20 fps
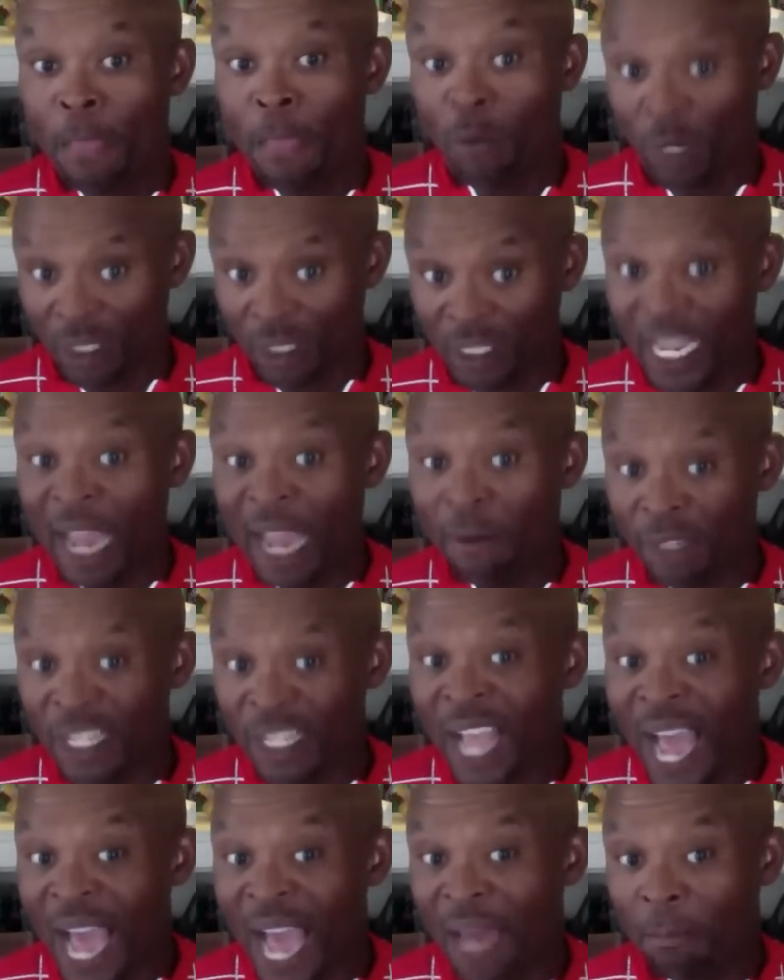Well, Dan was
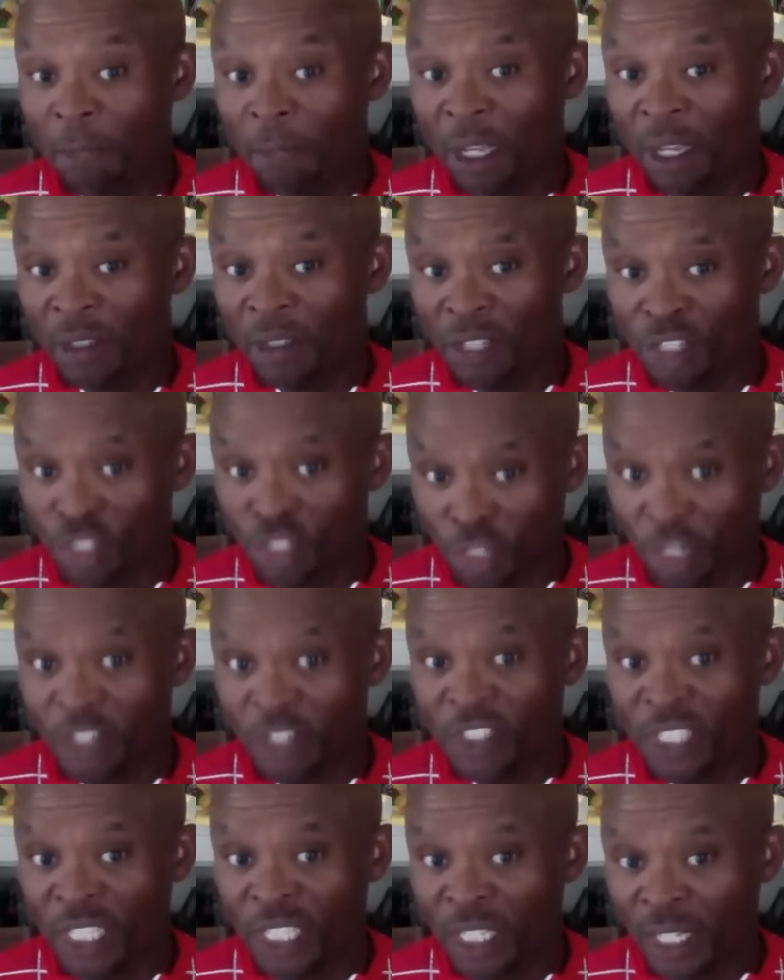hot because the
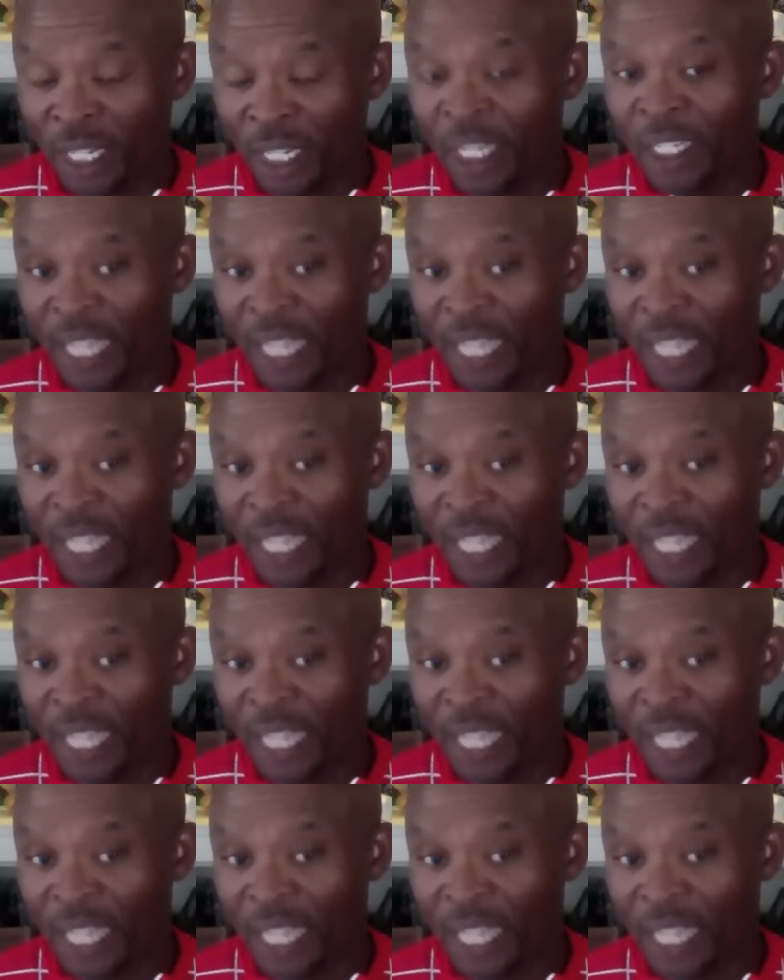jersey